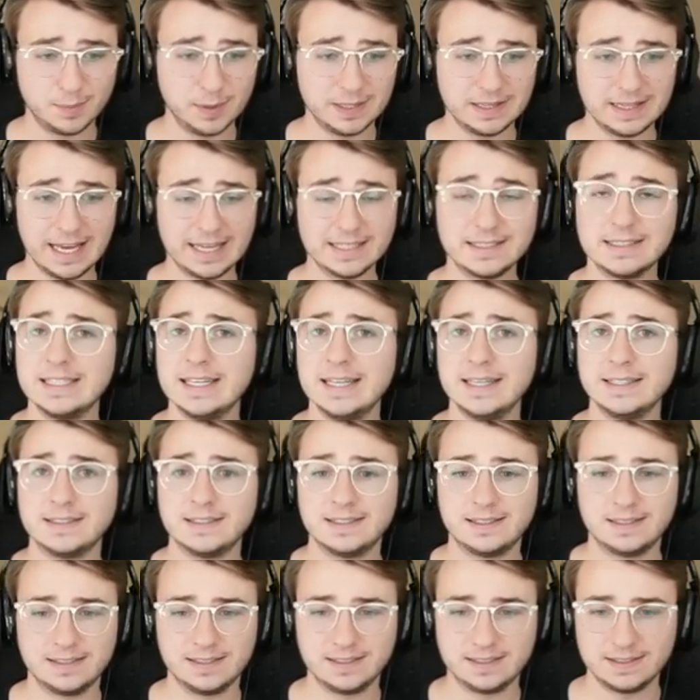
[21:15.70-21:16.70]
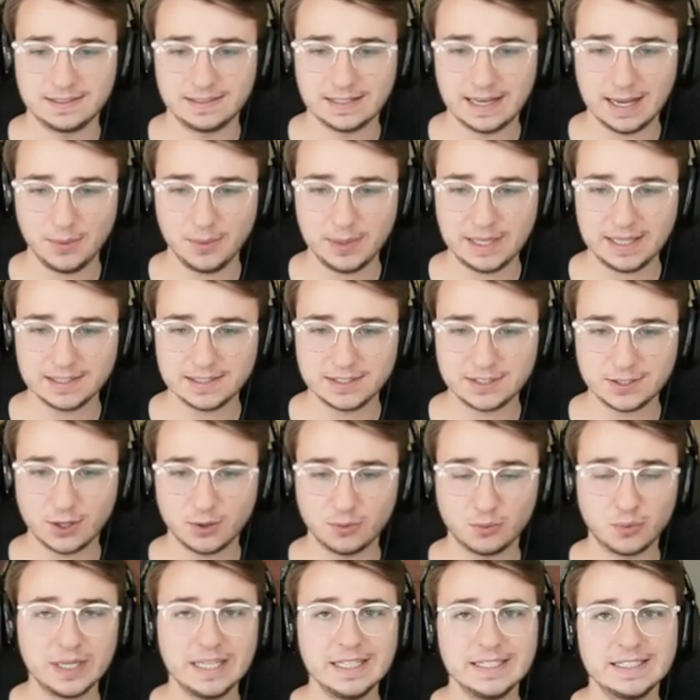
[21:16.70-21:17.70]
but that's it. Now we can start
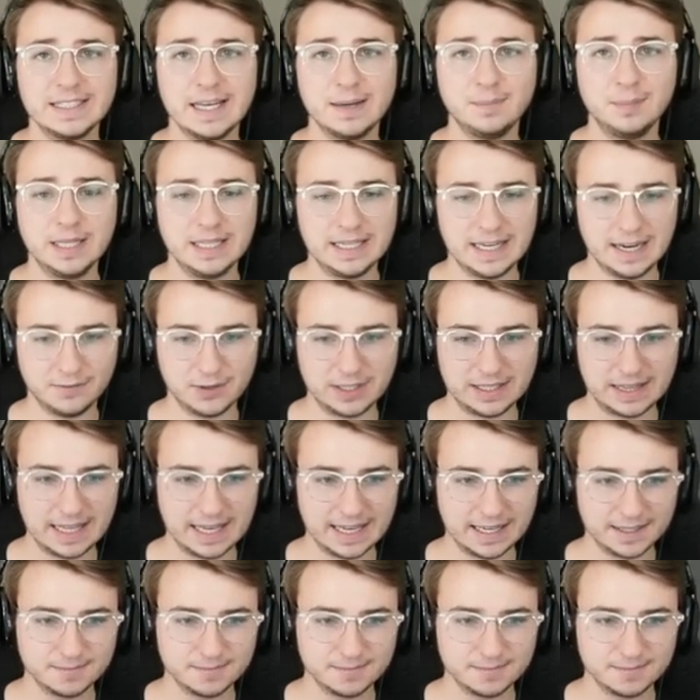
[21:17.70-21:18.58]
reassembling everything.